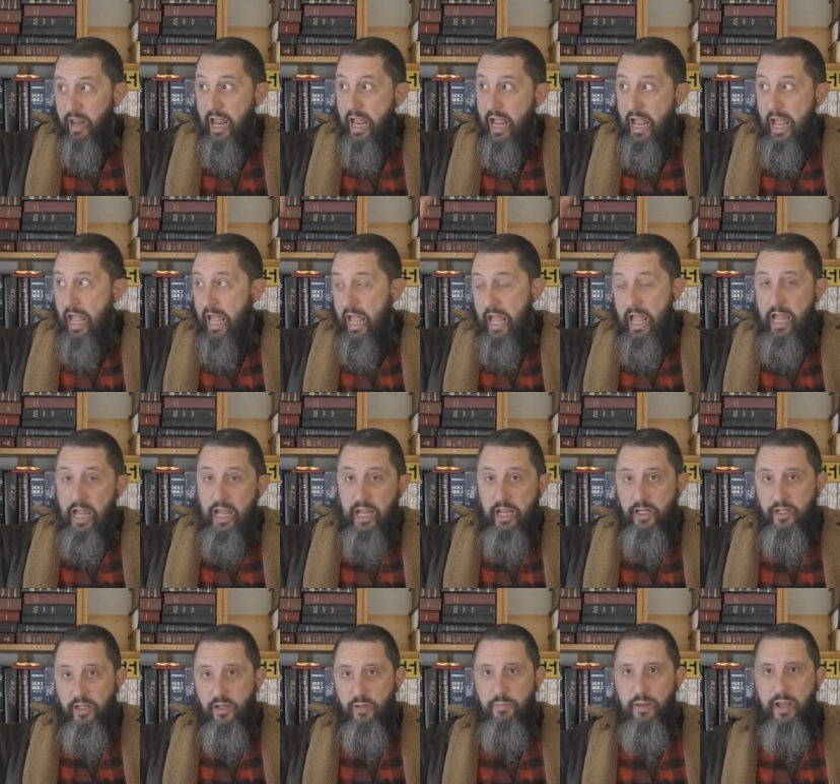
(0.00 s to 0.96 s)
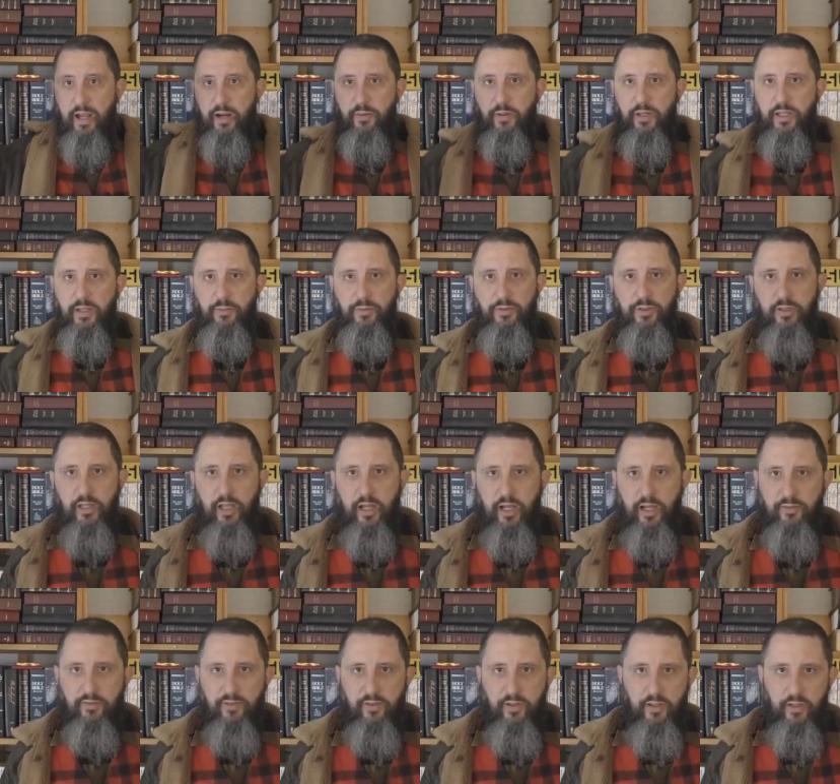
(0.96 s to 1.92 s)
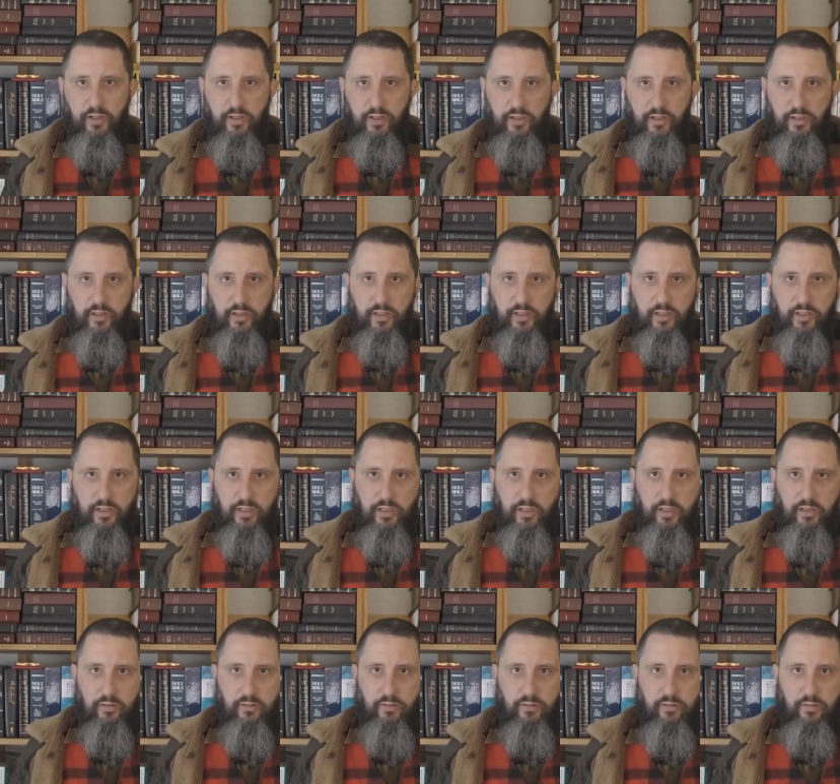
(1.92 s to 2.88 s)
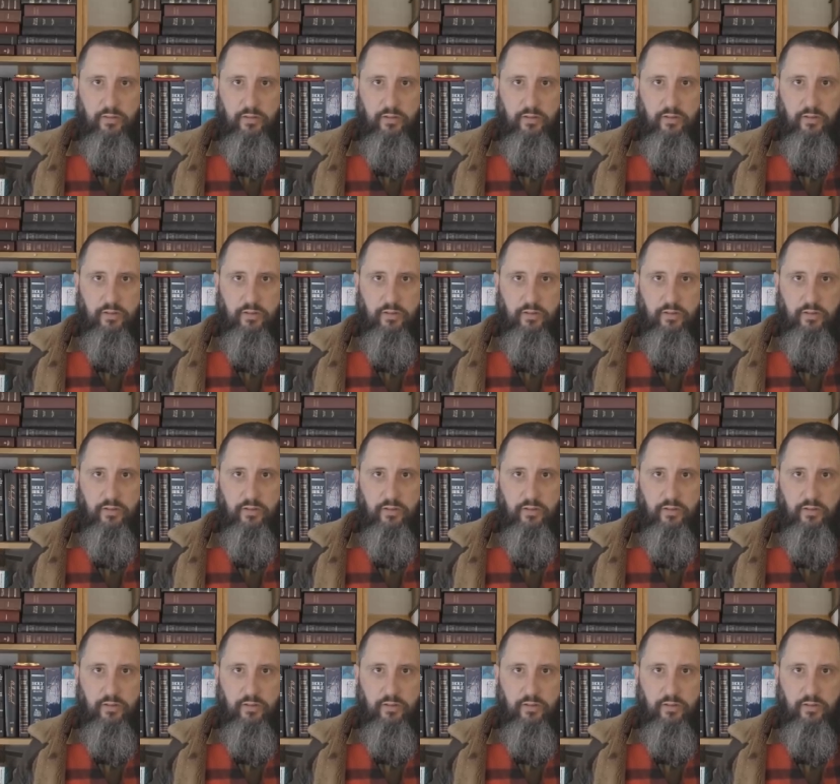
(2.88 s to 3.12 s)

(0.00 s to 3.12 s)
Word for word: Ah, you know, back when he was alive. You know.